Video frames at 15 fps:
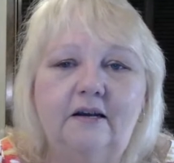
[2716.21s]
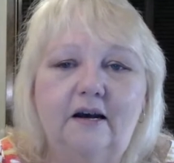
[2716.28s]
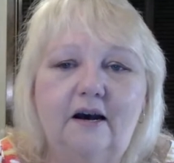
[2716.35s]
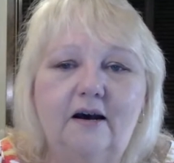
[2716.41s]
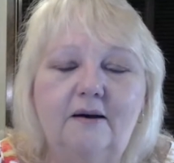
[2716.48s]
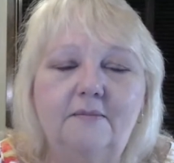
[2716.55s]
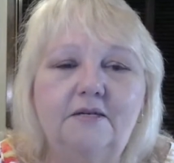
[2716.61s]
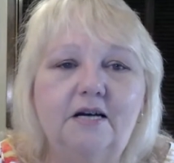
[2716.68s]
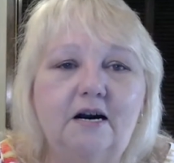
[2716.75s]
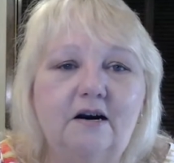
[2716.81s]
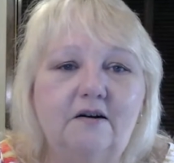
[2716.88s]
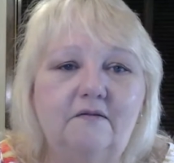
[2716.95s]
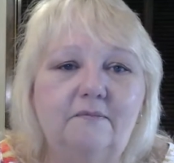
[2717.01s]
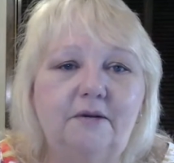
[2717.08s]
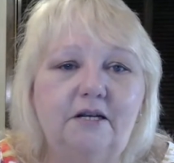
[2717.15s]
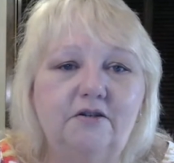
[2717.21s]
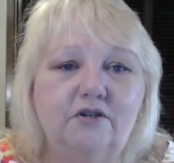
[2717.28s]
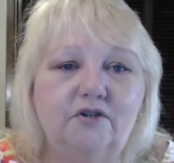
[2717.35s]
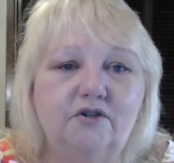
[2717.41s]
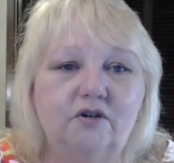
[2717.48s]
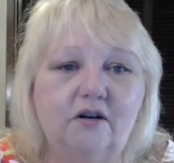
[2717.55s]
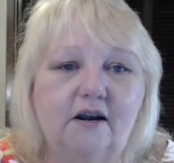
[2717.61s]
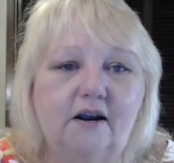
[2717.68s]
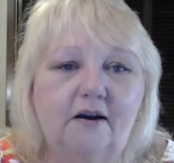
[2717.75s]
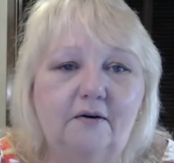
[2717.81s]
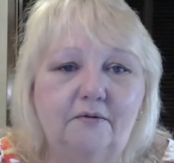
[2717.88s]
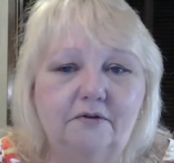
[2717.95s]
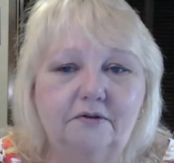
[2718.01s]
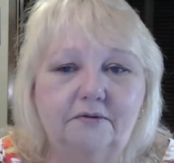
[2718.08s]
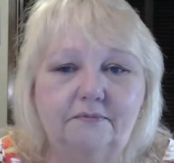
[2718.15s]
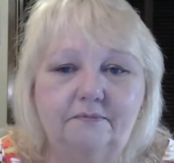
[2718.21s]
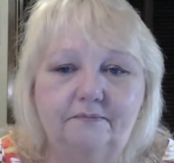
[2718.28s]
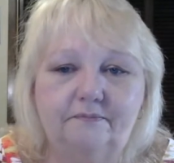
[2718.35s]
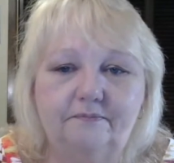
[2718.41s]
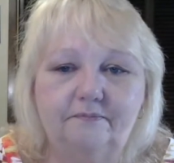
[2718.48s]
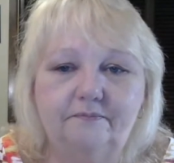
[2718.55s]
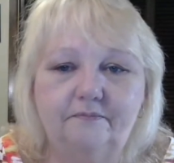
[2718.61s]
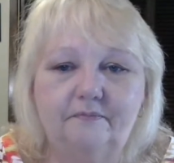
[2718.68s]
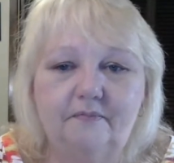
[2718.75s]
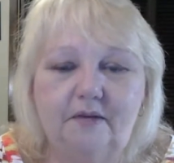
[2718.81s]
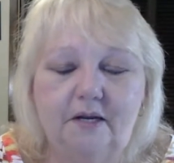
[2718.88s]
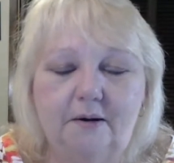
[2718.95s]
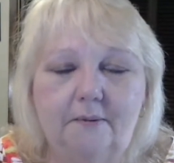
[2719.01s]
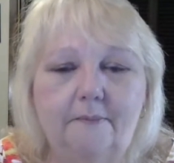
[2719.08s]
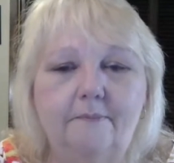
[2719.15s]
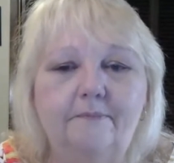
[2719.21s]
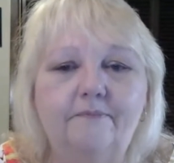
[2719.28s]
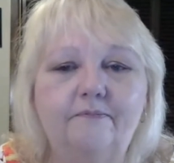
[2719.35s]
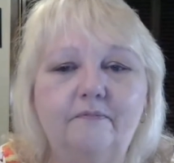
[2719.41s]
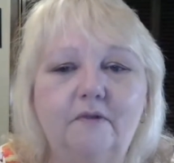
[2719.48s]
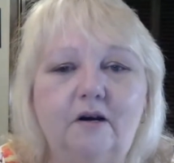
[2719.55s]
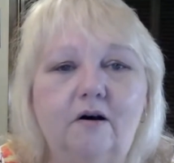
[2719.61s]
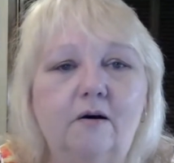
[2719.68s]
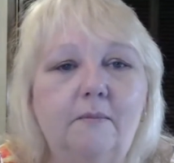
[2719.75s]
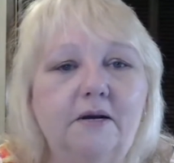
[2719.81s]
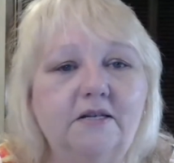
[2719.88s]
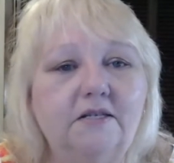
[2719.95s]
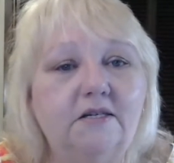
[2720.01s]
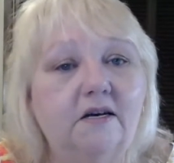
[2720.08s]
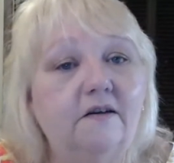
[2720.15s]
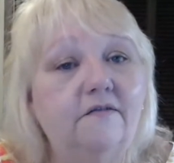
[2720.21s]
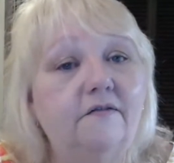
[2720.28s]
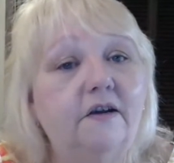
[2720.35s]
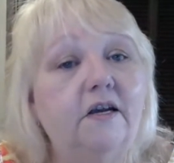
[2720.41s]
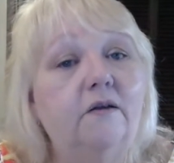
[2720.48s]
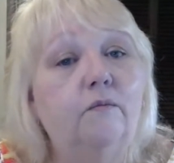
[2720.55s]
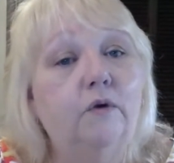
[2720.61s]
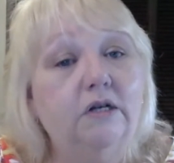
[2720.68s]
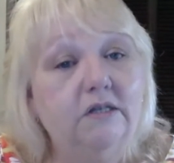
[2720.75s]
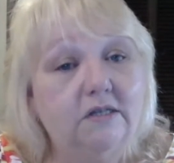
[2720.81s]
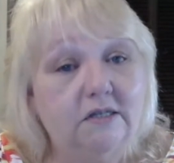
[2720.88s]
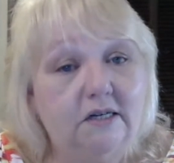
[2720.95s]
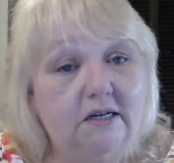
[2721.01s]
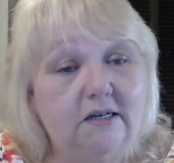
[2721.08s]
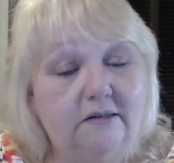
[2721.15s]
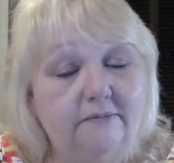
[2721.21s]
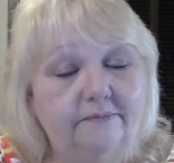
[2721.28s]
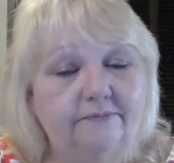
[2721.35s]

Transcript: I'm tired of being strung out. Yep. All my stuff in one state.